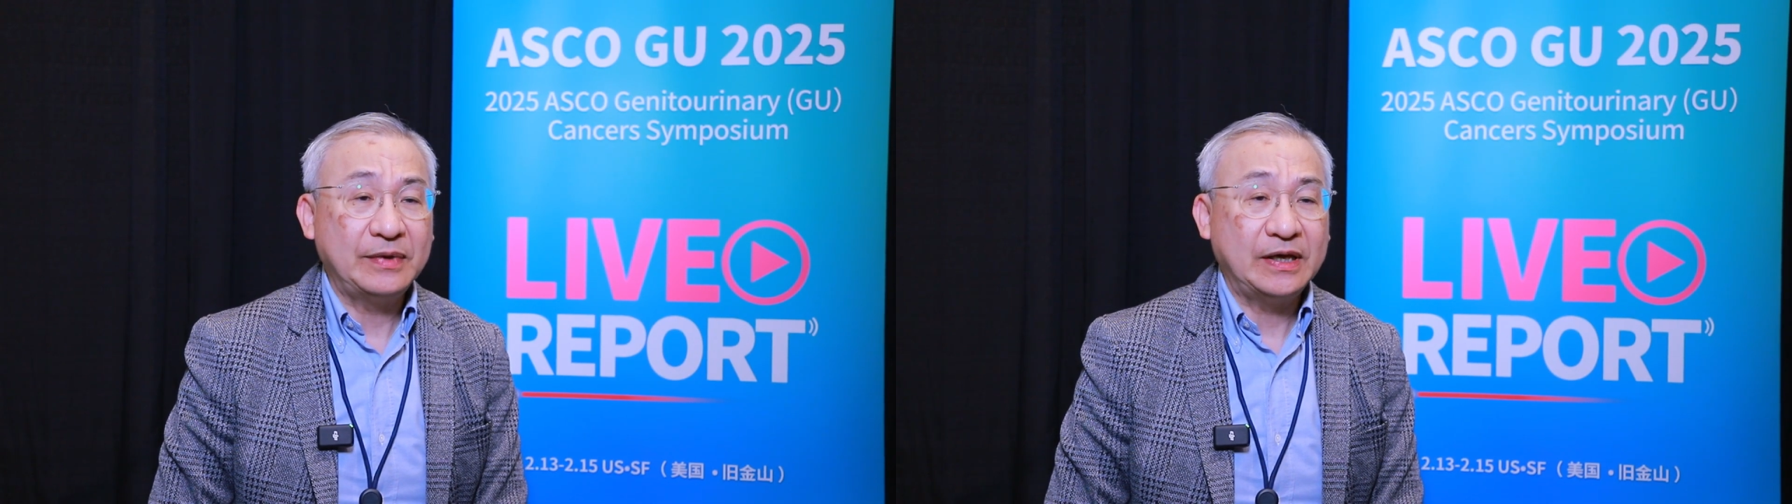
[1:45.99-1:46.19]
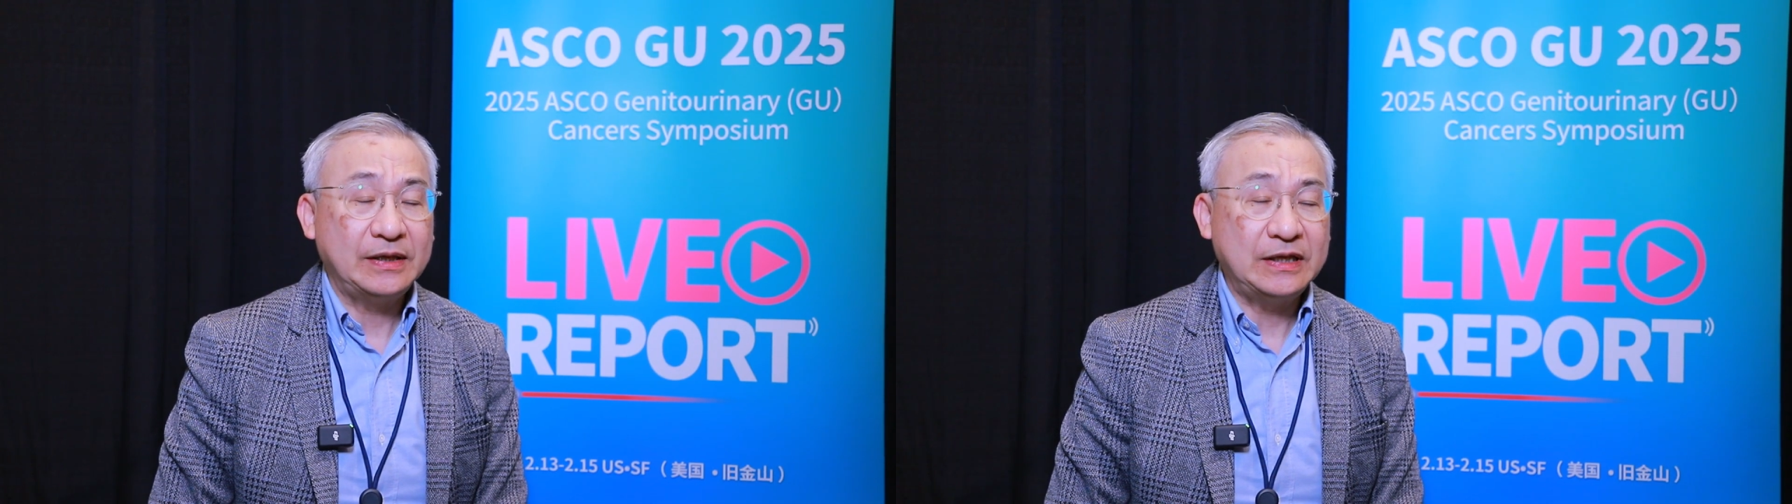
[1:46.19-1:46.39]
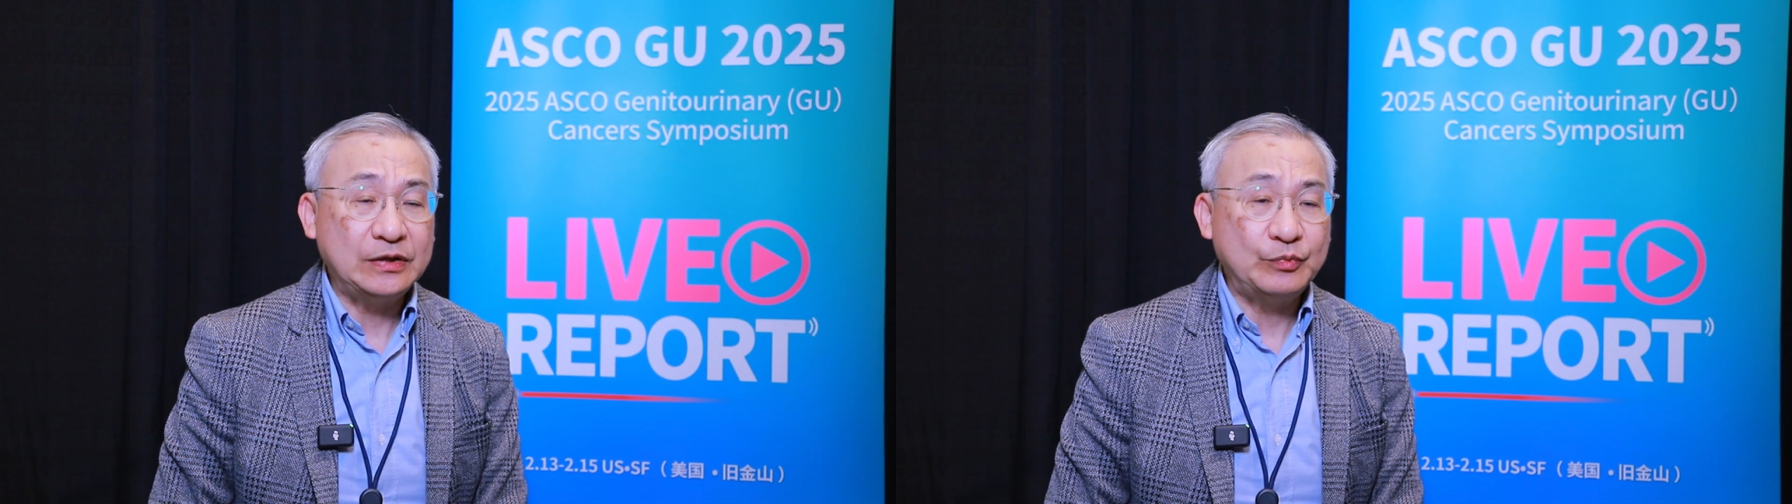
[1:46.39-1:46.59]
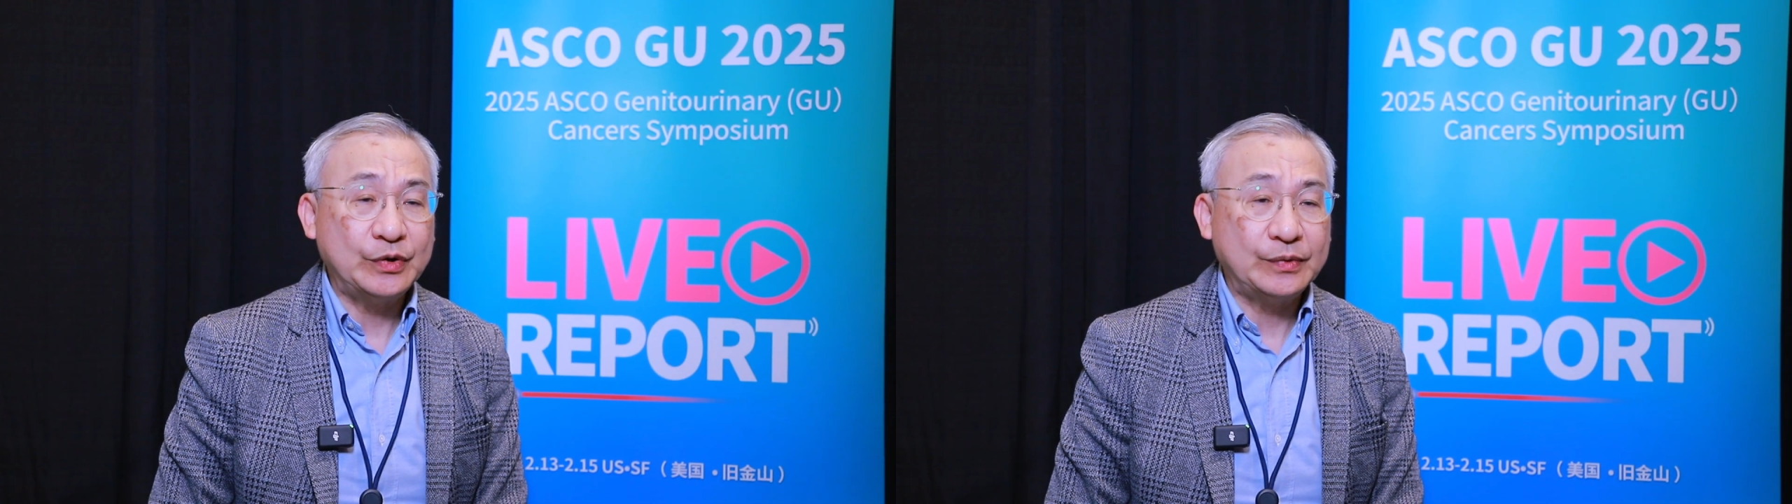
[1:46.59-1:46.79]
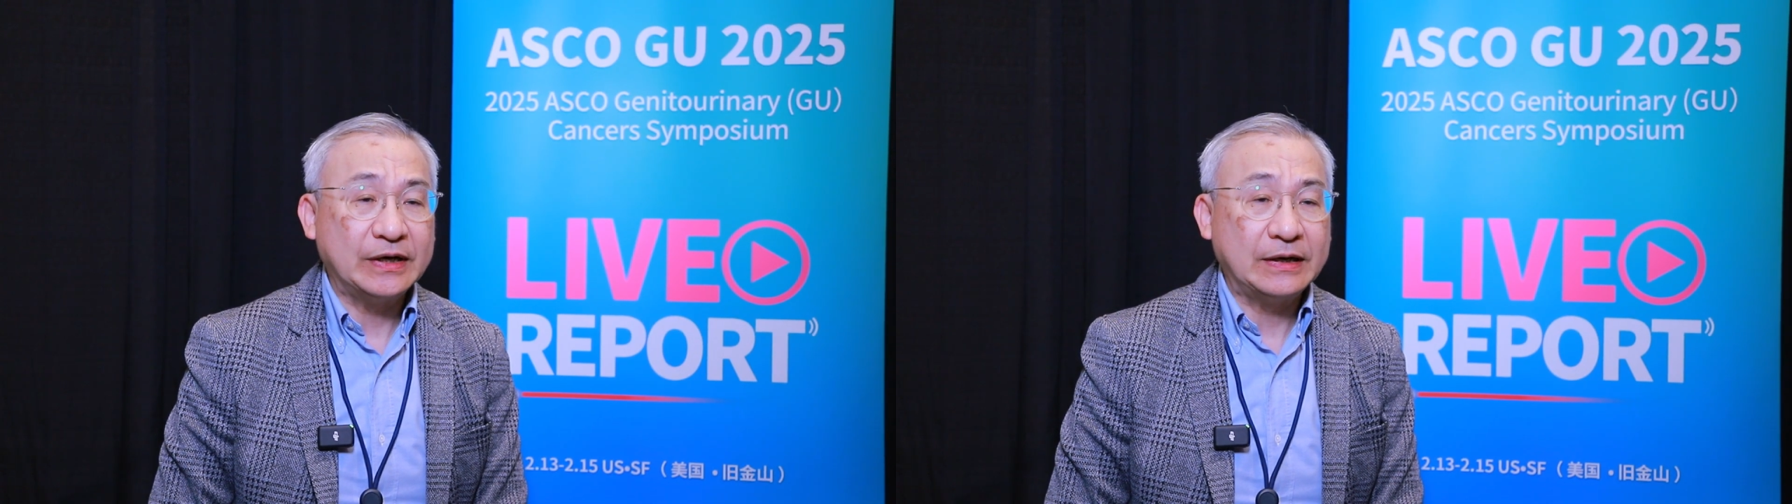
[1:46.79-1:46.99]
it
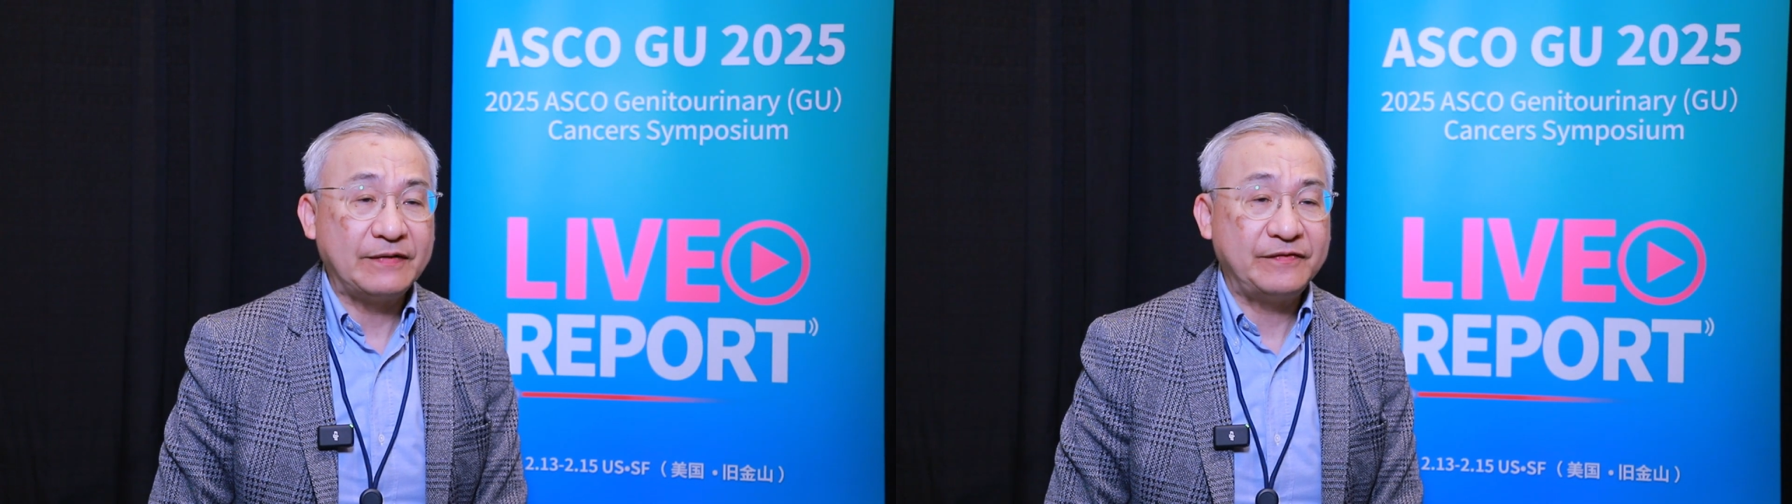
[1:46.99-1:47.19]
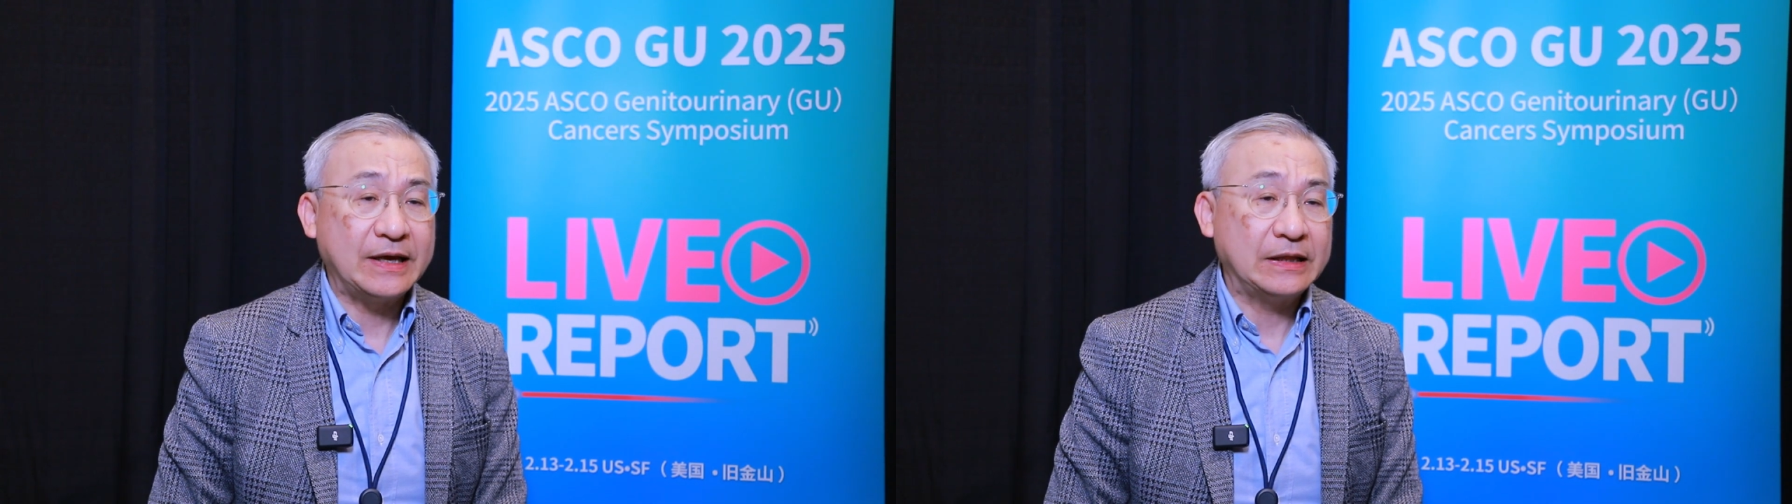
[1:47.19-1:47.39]
will affect